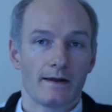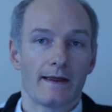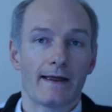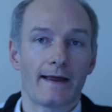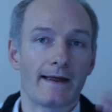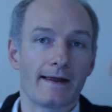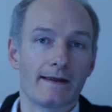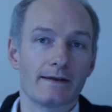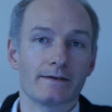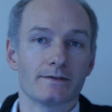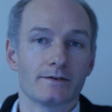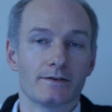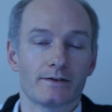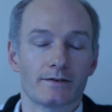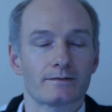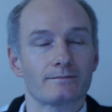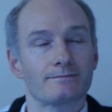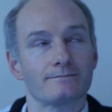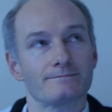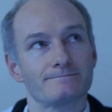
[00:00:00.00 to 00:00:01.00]
And
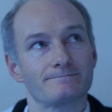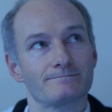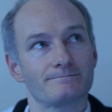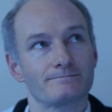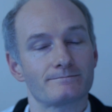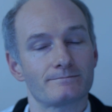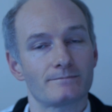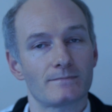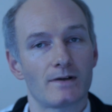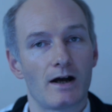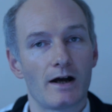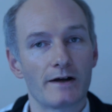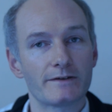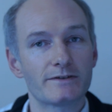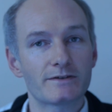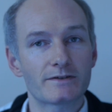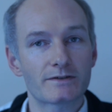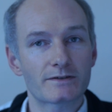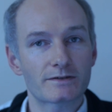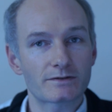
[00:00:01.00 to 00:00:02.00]
I
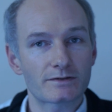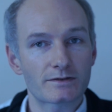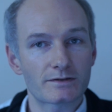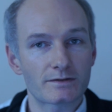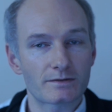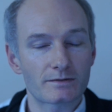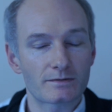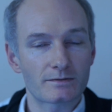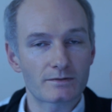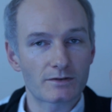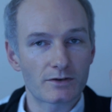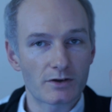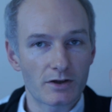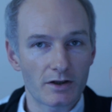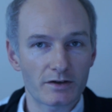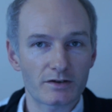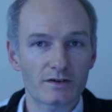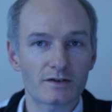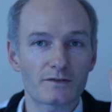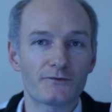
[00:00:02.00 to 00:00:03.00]

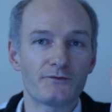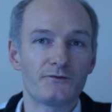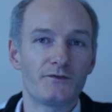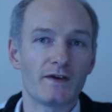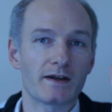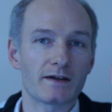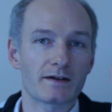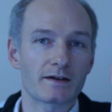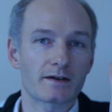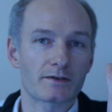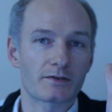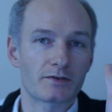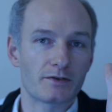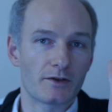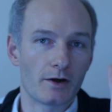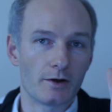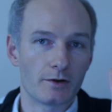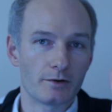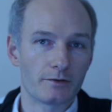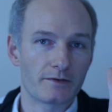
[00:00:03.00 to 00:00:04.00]
just think
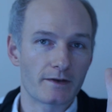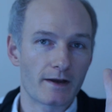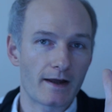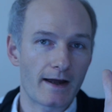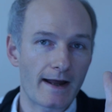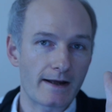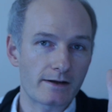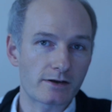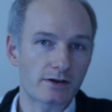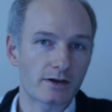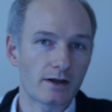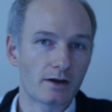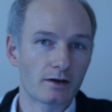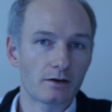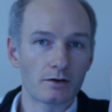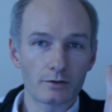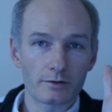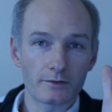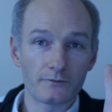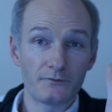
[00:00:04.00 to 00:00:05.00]
though that actually a
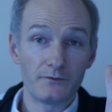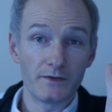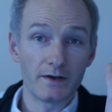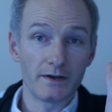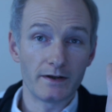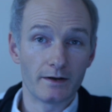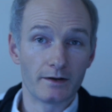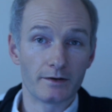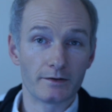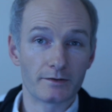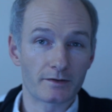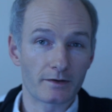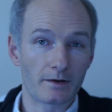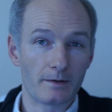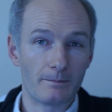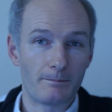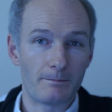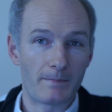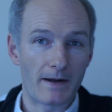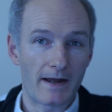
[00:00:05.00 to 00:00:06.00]
lot of videos
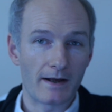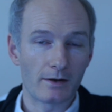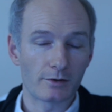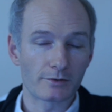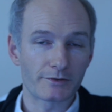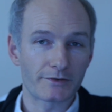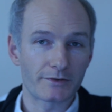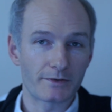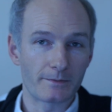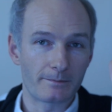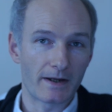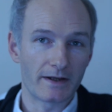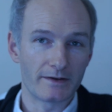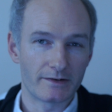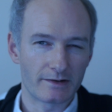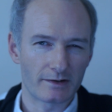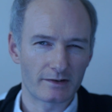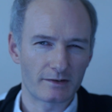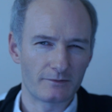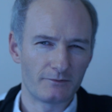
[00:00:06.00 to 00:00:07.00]
about the
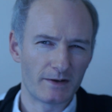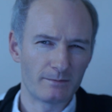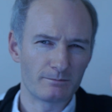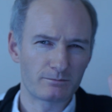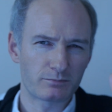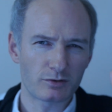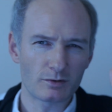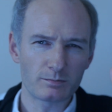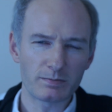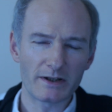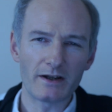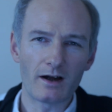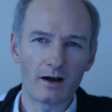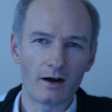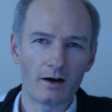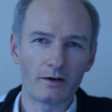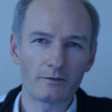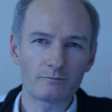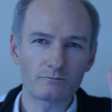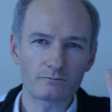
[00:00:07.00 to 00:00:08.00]
basics of Vim probably
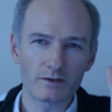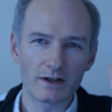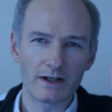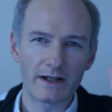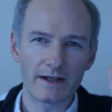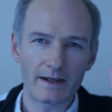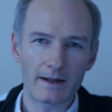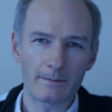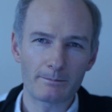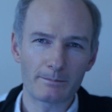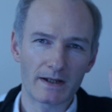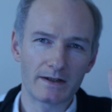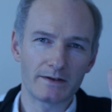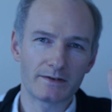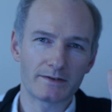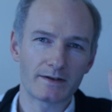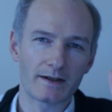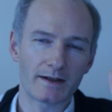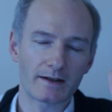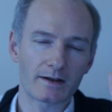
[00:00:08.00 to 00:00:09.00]
aren't really that
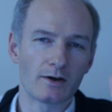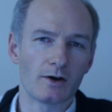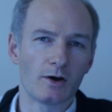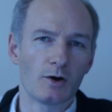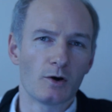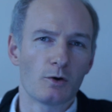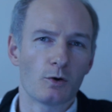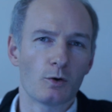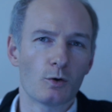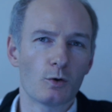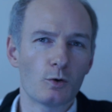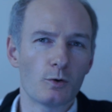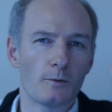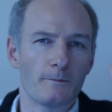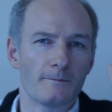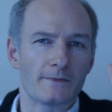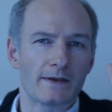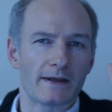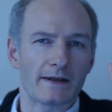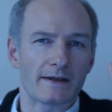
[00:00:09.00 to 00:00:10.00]
basic, or
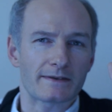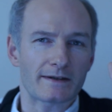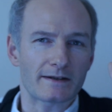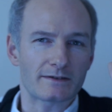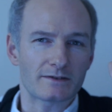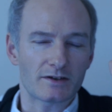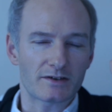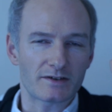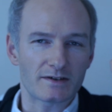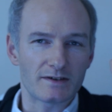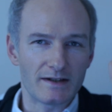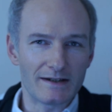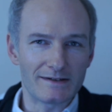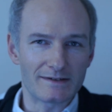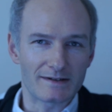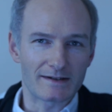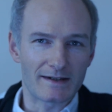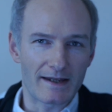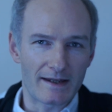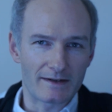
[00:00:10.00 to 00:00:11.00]
they just need
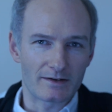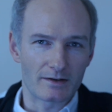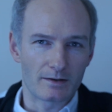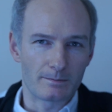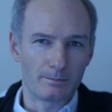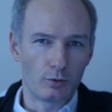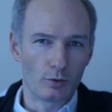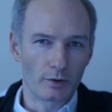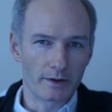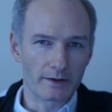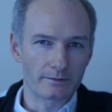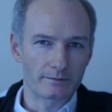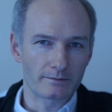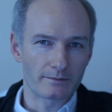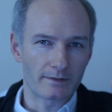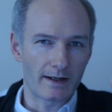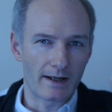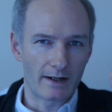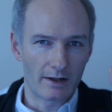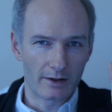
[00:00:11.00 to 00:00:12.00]
to get to the point.
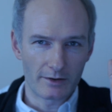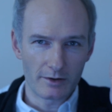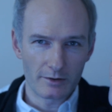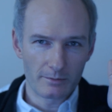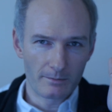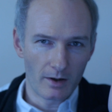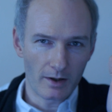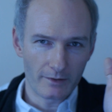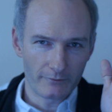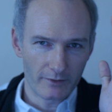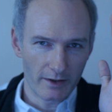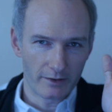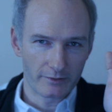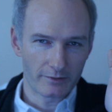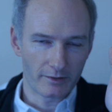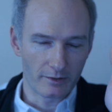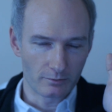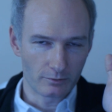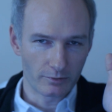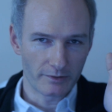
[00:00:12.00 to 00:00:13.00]
And I know my videos
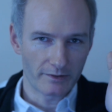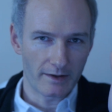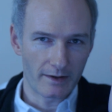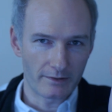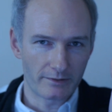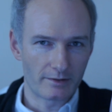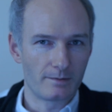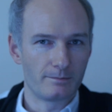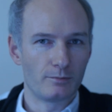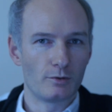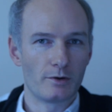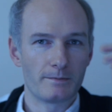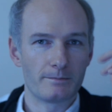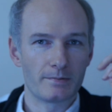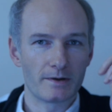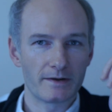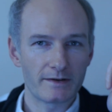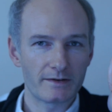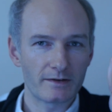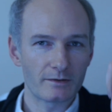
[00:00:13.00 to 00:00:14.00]
don't always get to the point,
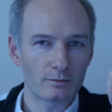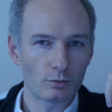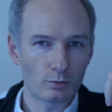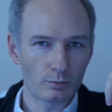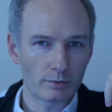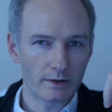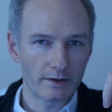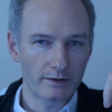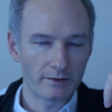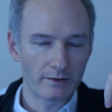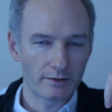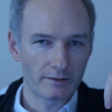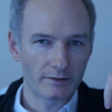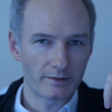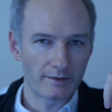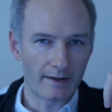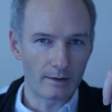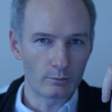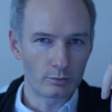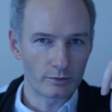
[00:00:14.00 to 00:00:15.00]
but this is what we're going to do
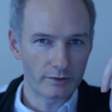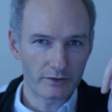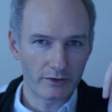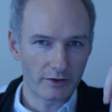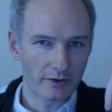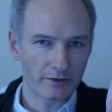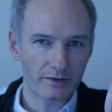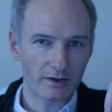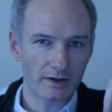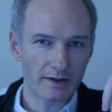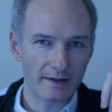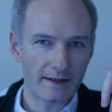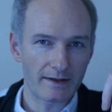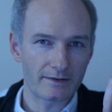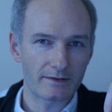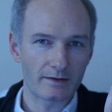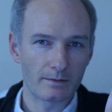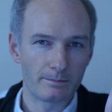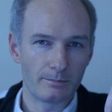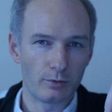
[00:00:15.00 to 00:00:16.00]
today. We're just going to get
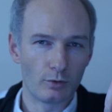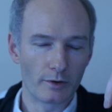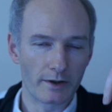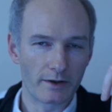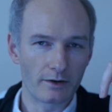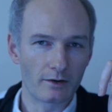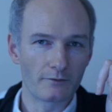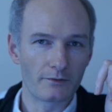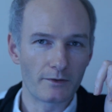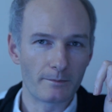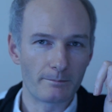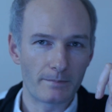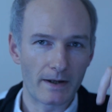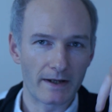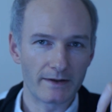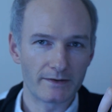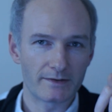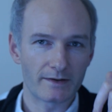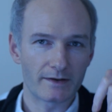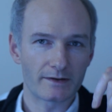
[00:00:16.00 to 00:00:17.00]
to the point of the
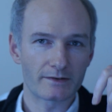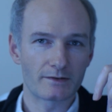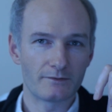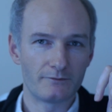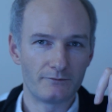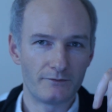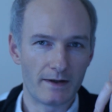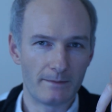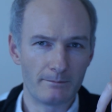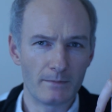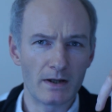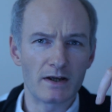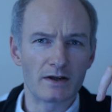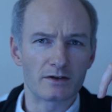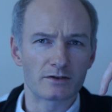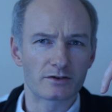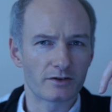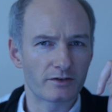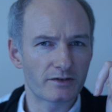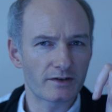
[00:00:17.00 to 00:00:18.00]
basics of Vim.
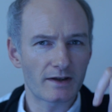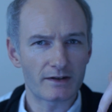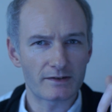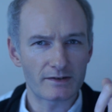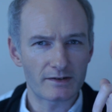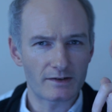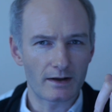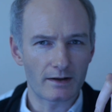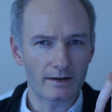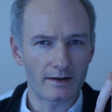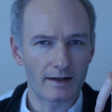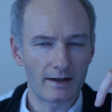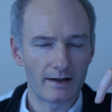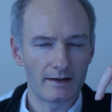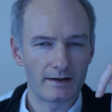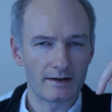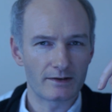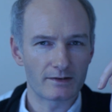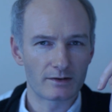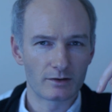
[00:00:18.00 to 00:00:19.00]
Just get stuck
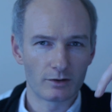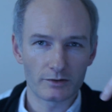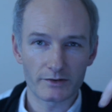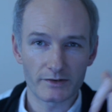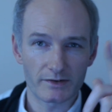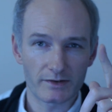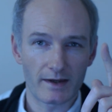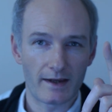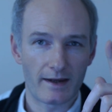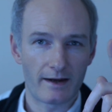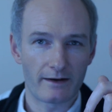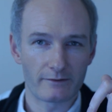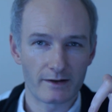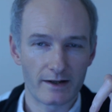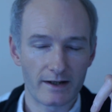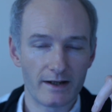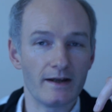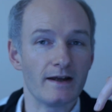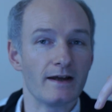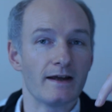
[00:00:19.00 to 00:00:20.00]
in. It's not scary.